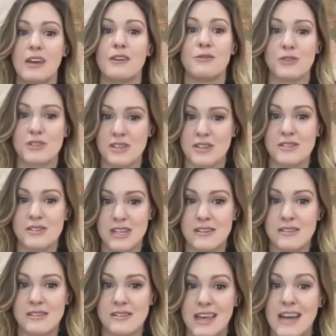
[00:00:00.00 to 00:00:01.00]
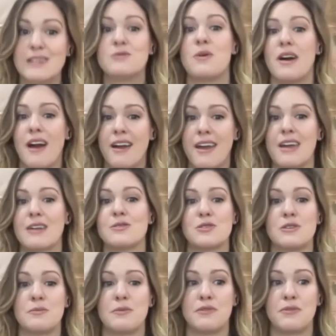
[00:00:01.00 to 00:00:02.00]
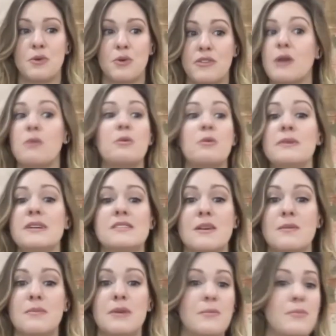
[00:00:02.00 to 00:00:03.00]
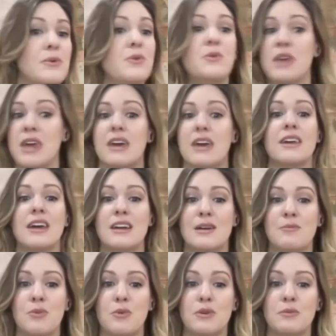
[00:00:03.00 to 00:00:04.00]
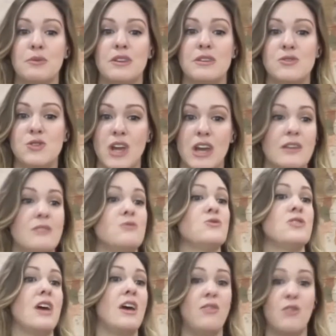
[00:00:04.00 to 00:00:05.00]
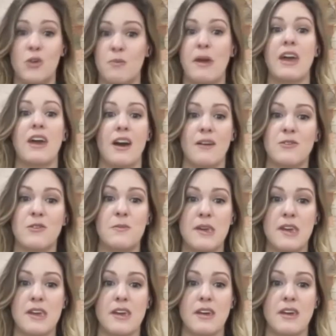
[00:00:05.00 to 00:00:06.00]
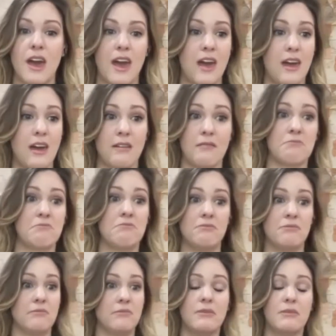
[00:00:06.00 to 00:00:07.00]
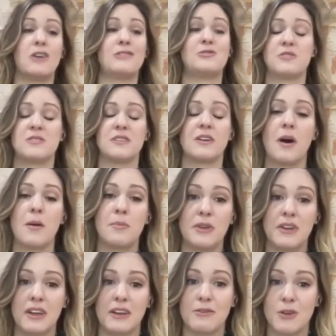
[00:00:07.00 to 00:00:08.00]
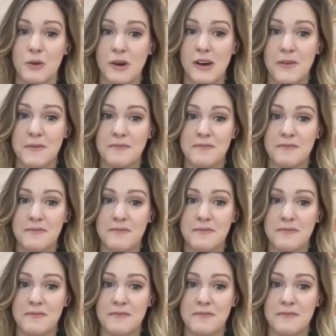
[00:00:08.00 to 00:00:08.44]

of resistance. That's why I answered before. There will be some people who can't get on board with the change, and there may have to be a conscious uncoupling, if you will.